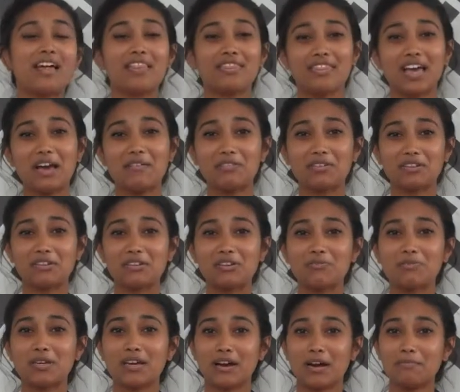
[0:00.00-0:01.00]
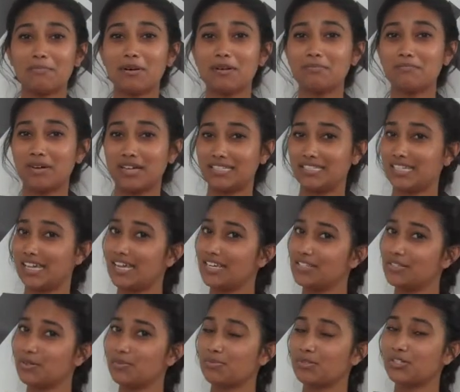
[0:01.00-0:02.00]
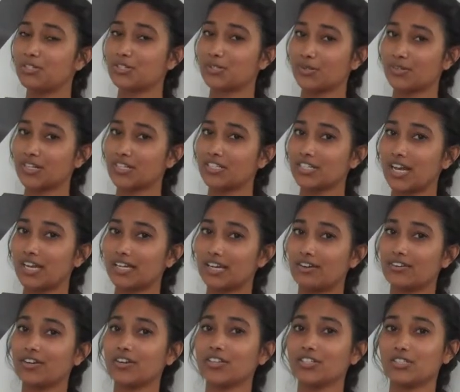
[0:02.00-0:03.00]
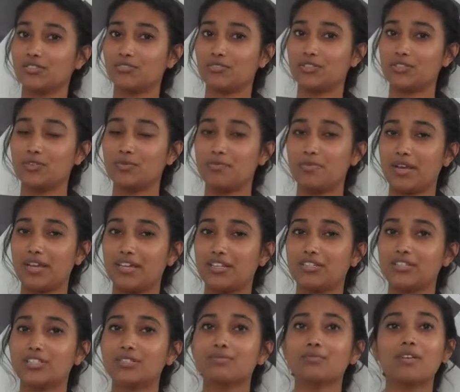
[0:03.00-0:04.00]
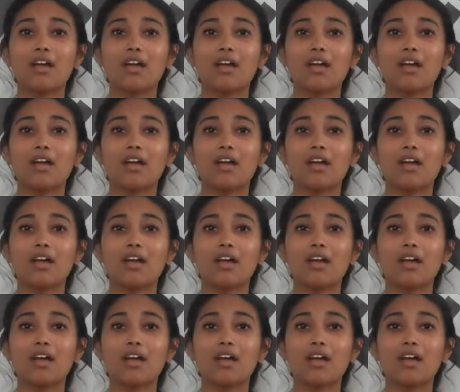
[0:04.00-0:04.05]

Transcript: That video will be up on Monday, so be sure to check out our YouTube page.